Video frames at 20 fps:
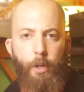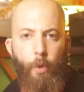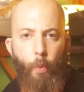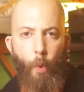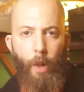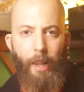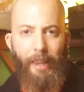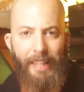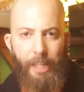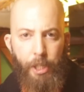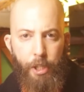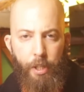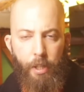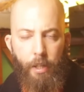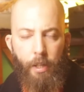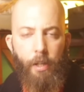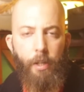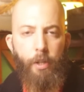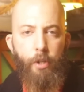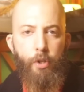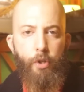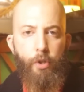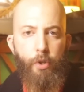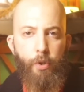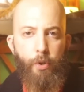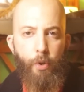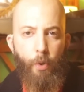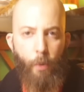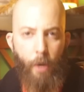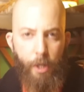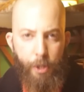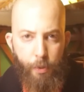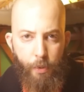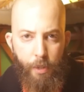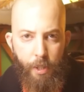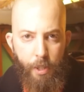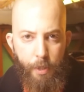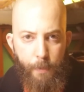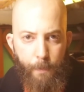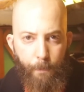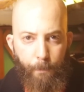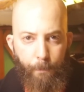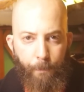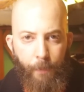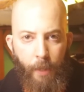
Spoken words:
religion, Zoroastrianism.